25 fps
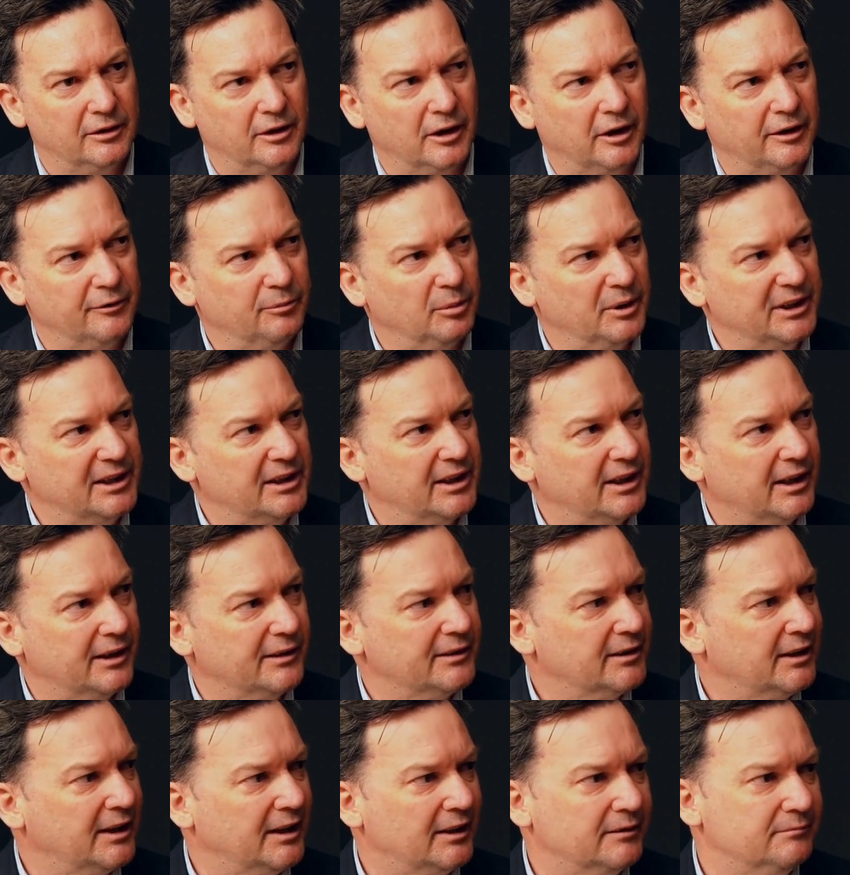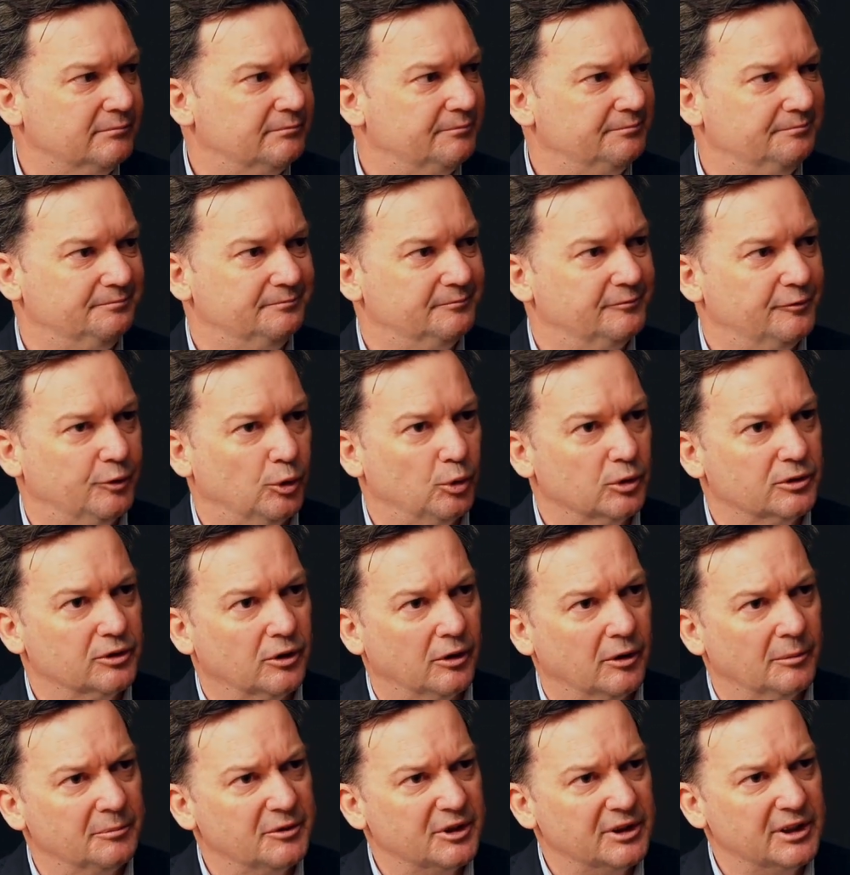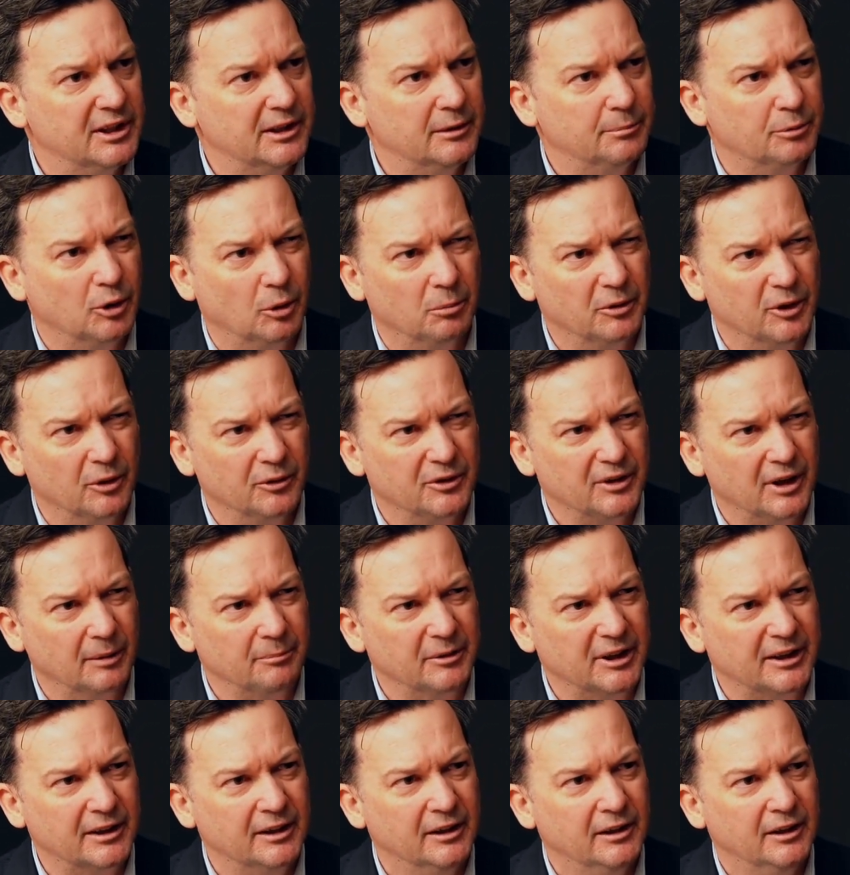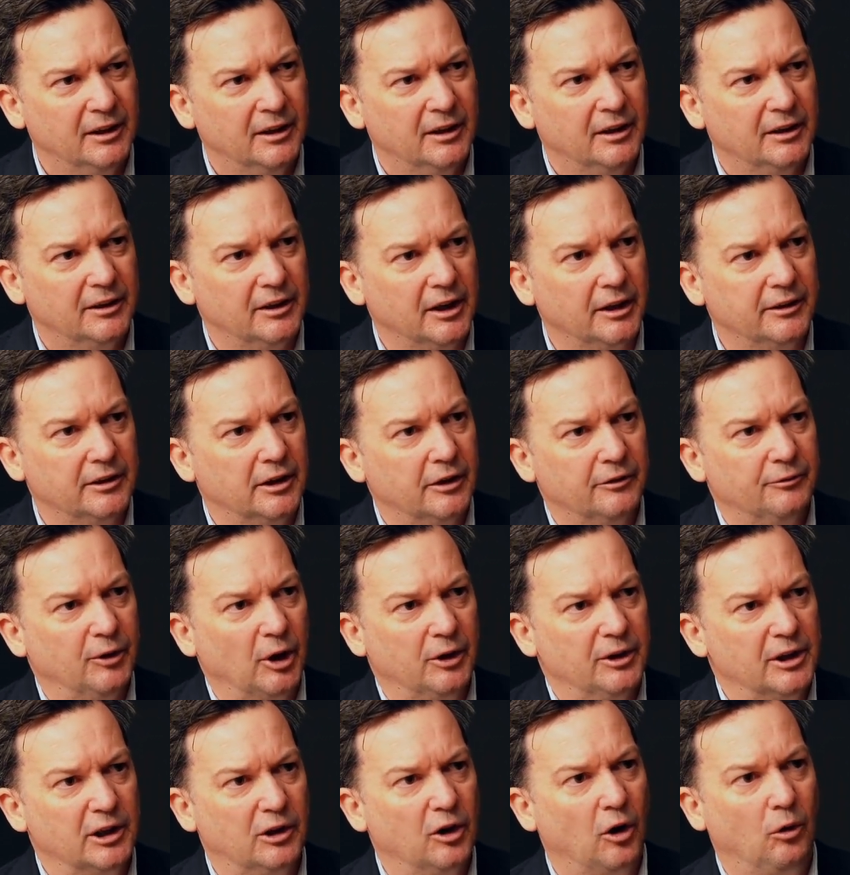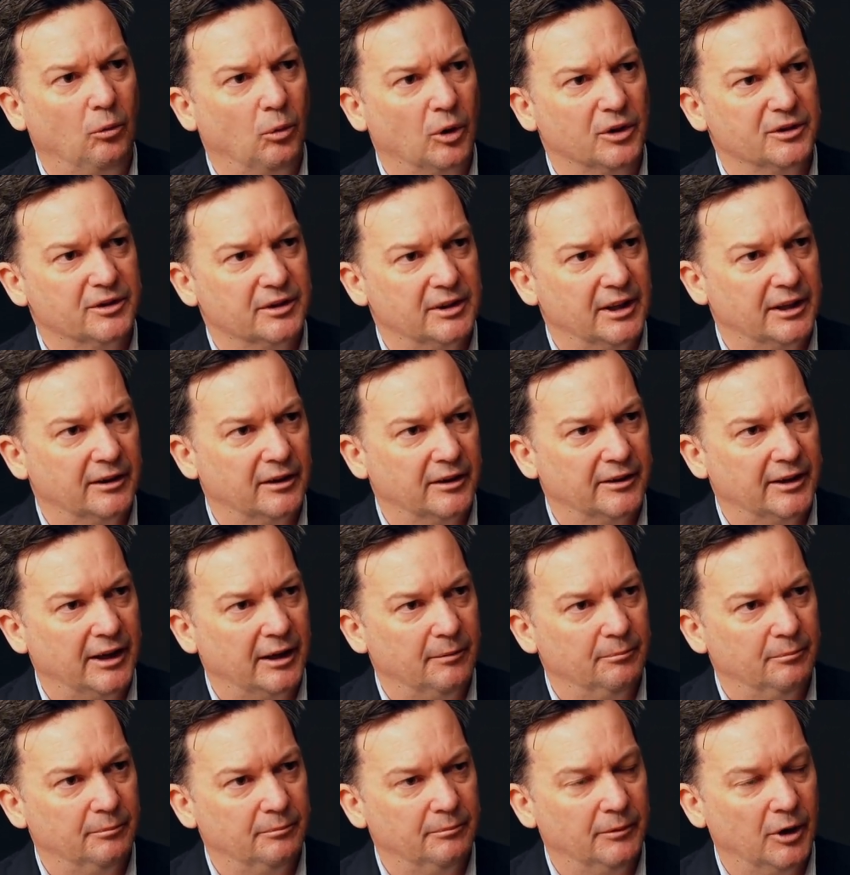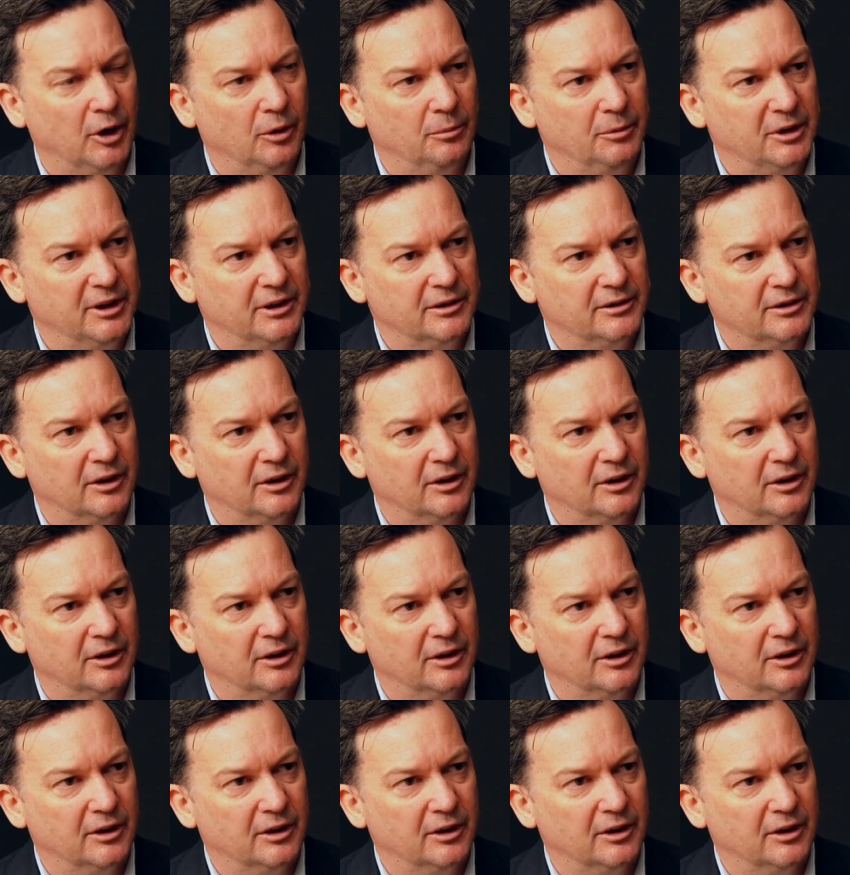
if we cut that 4 times a year probably or something, you've only got what's there at that moment in